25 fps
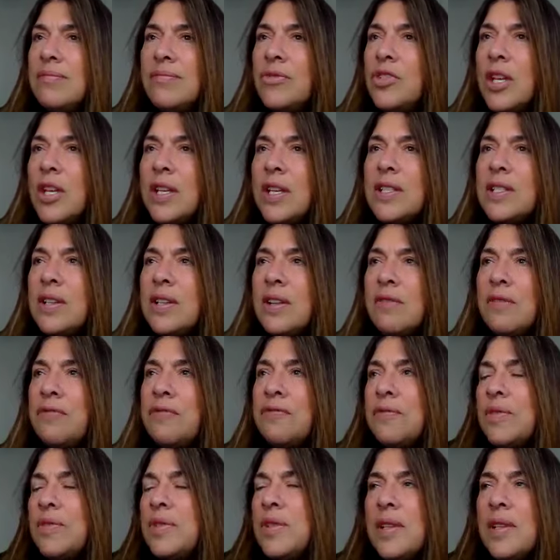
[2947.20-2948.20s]
just a
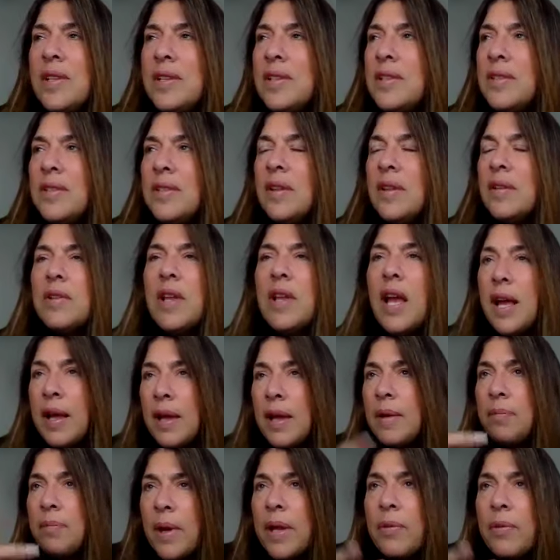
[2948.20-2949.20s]

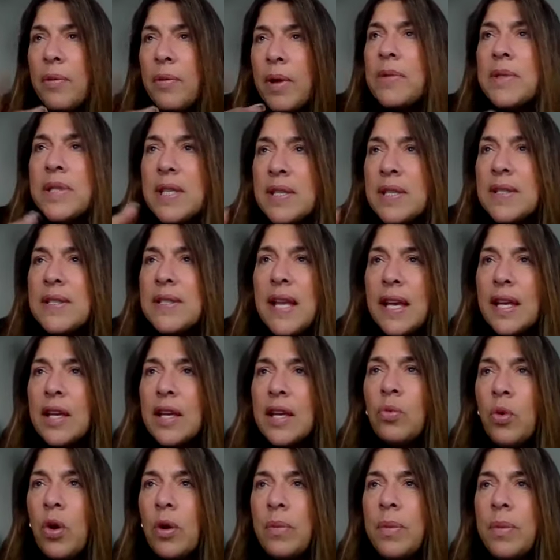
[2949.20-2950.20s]
by the way, I was the
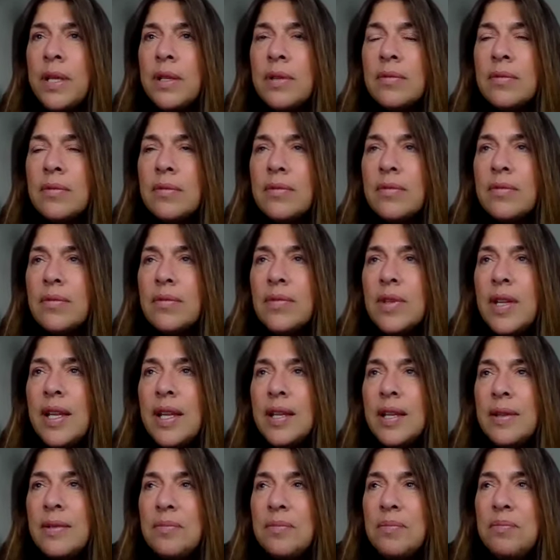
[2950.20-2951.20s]
second woman
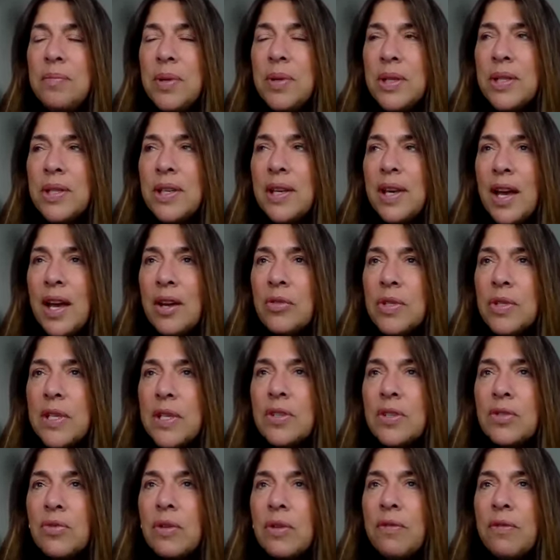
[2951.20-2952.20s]
in building Congress
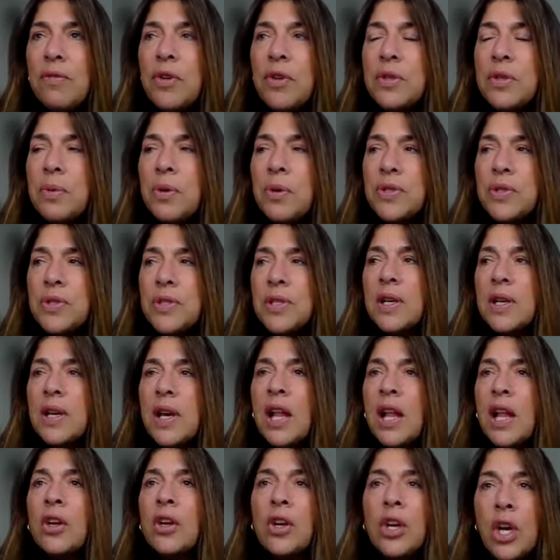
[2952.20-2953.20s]
history, first person of
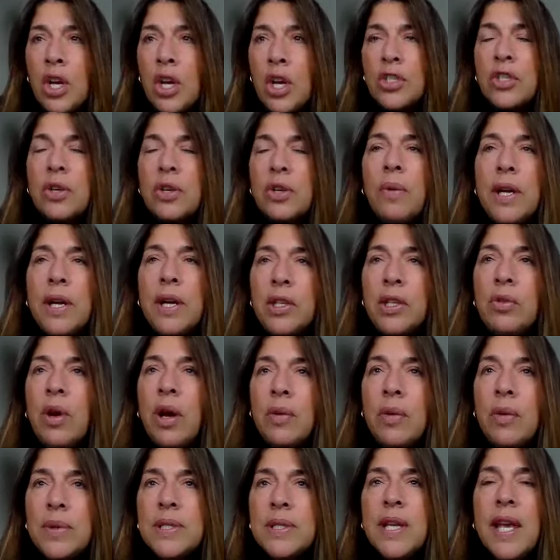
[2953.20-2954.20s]
color. So I knew
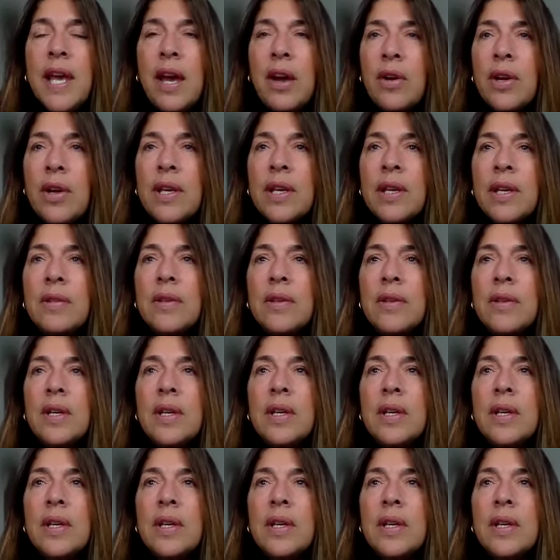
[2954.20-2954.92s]
I was standing